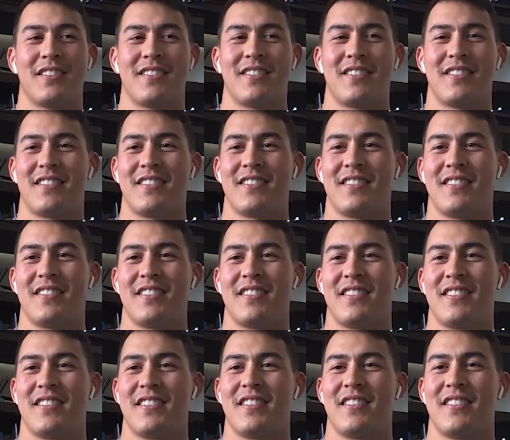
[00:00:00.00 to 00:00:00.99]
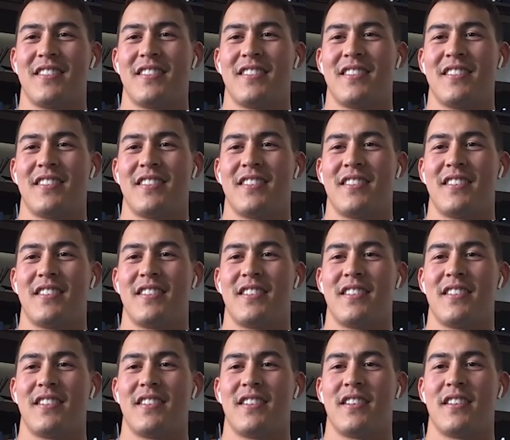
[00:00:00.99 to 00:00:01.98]

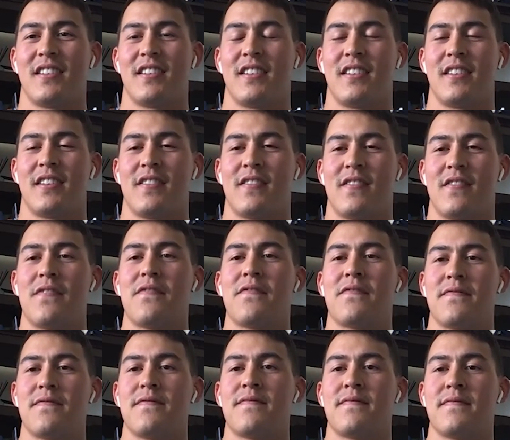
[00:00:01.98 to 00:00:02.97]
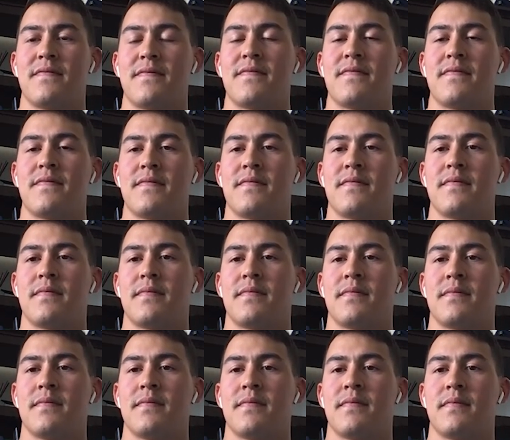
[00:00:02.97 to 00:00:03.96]

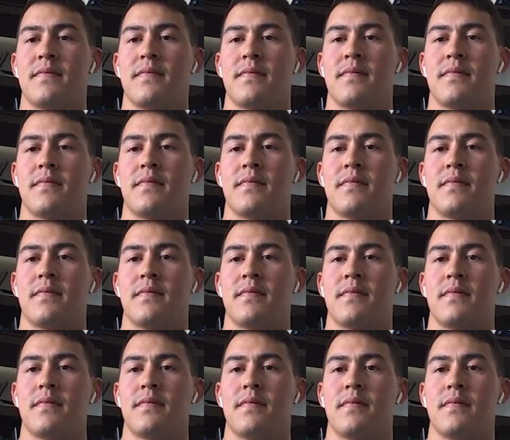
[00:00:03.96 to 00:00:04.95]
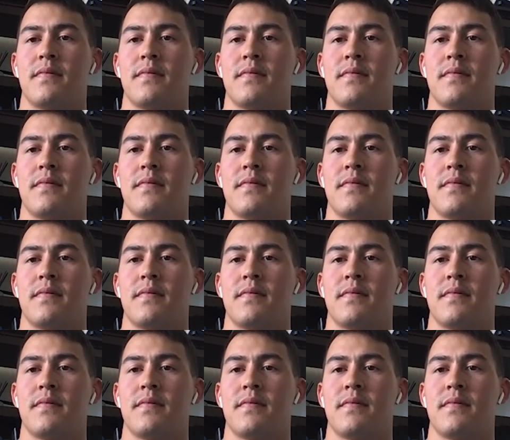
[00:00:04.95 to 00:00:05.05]
(not speaking)